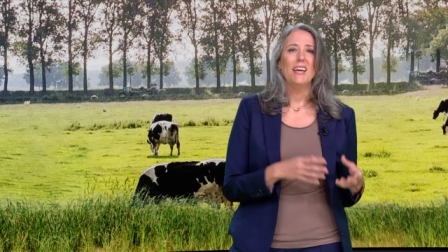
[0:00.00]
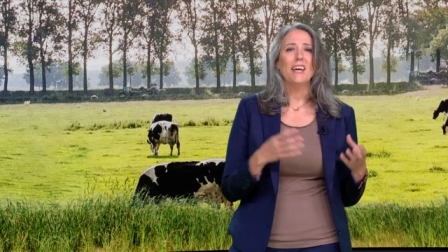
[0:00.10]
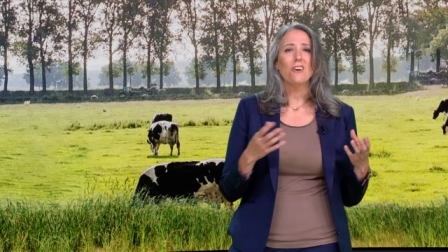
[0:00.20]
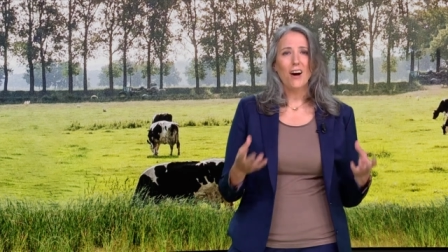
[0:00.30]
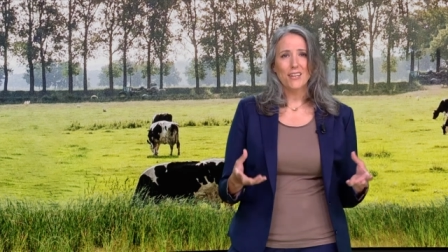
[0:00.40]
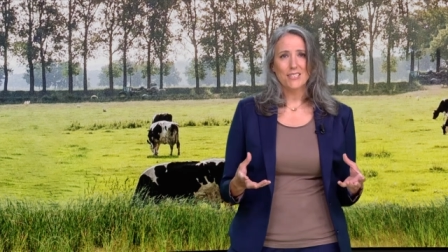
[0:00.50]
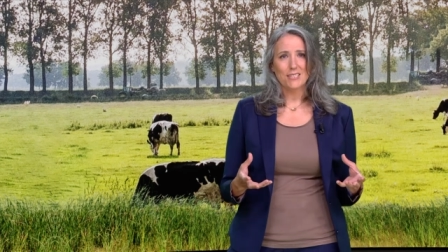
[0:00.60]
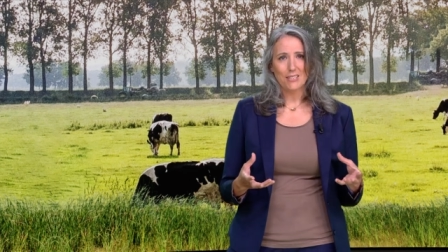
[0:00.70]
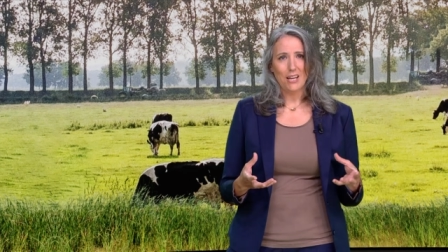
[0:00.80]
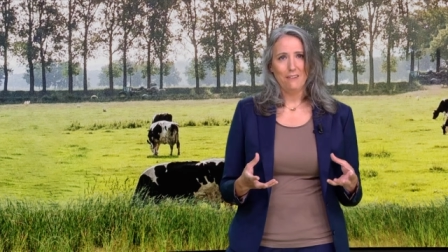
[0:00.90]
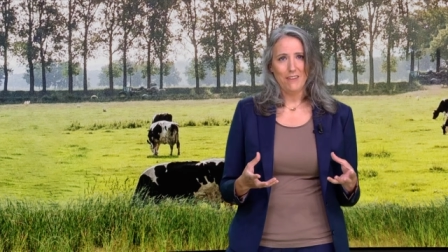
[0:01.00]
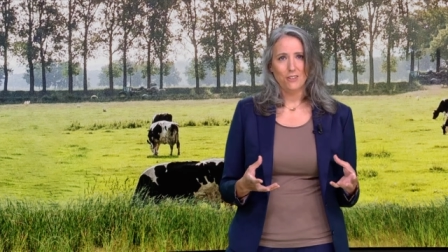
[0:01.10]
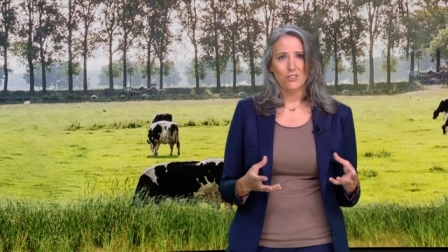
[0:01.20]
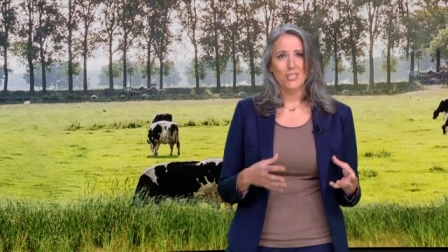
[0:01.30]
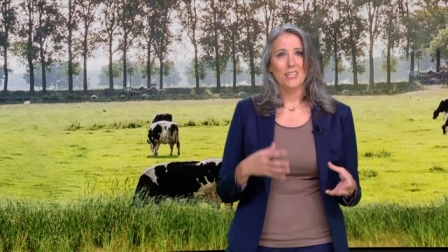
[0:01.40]
It costs us a lot of
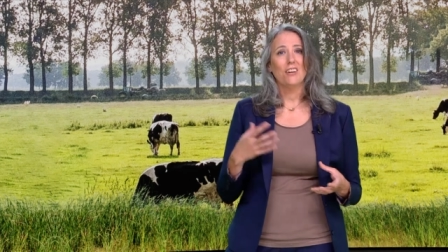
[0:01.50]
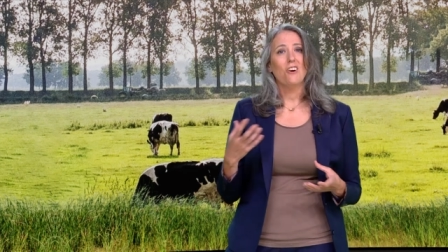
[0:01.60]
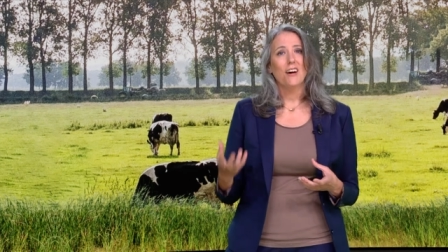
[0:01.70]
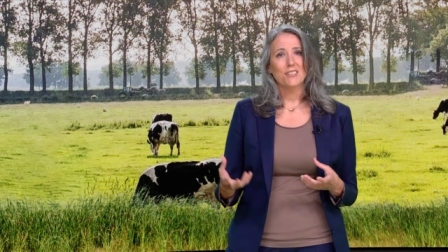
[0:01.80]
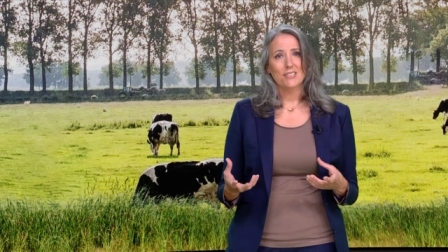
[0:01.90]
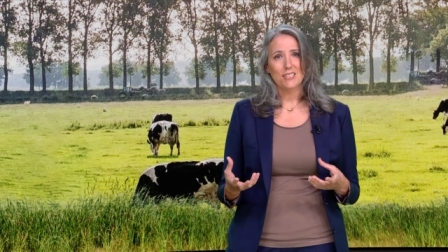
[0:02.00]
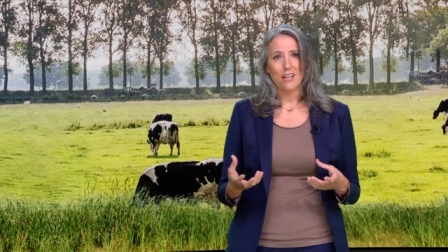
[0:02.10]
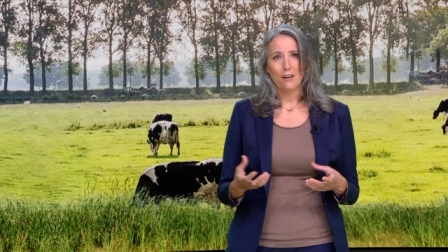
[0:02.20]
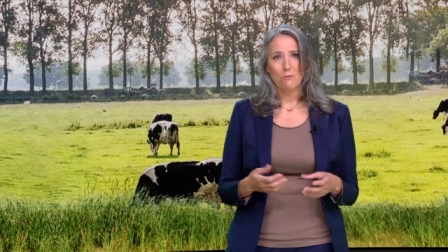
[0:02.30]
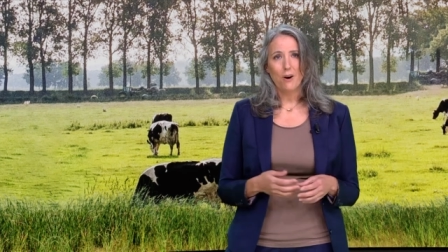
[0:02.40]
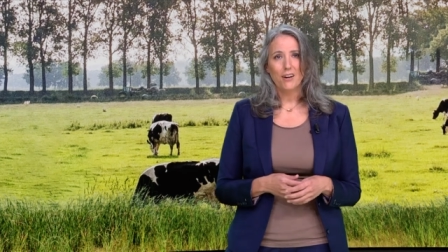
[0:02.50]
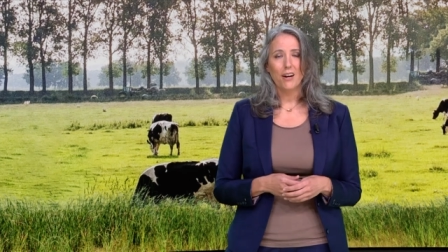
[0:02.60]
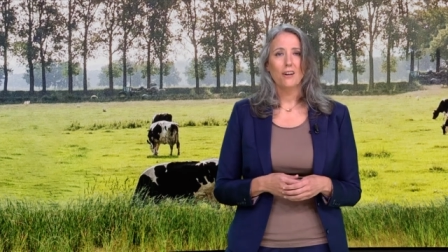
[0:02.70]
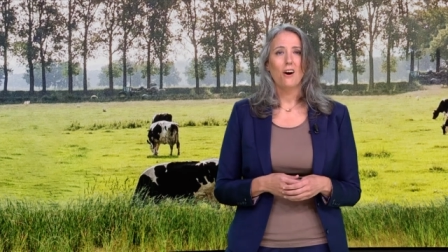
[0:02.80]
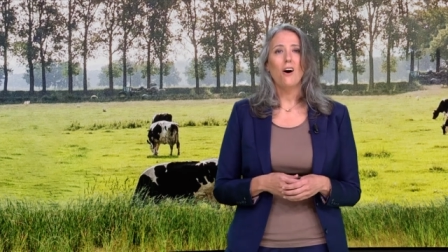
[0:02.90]
energy and it costs us a lot of
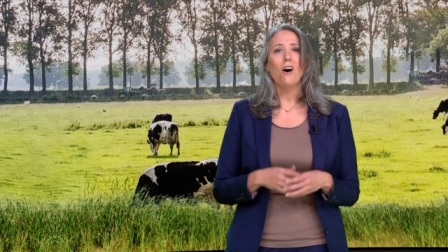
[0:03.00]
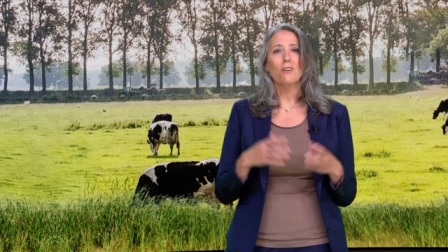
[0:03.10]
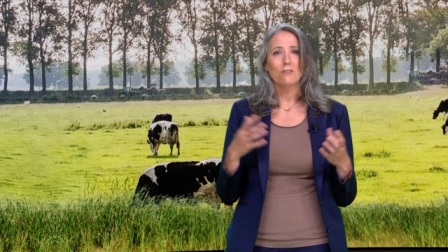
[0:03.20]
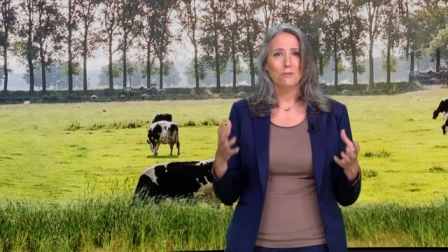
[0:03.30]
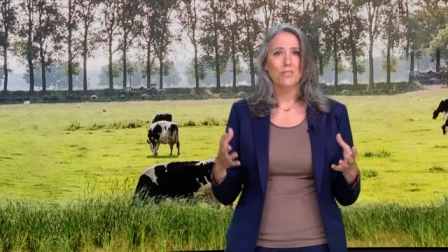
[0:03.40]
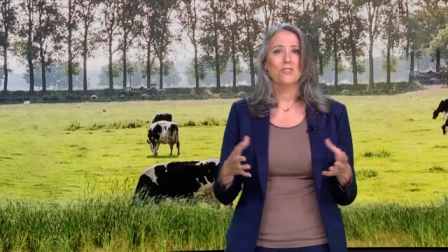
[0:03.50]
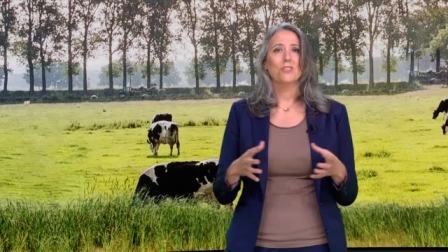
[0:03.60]
water, all of which